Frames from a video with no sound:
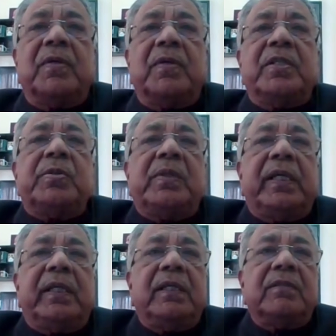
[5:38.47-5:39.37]
virtual
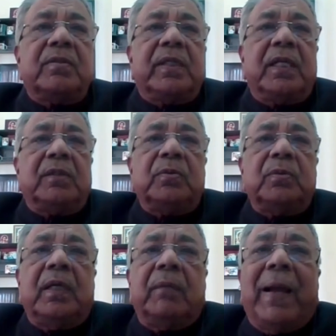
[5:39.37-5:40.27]
hearings to get through
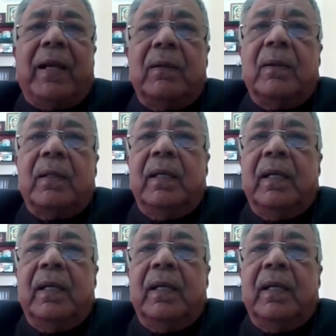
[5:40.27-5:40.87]
the backlog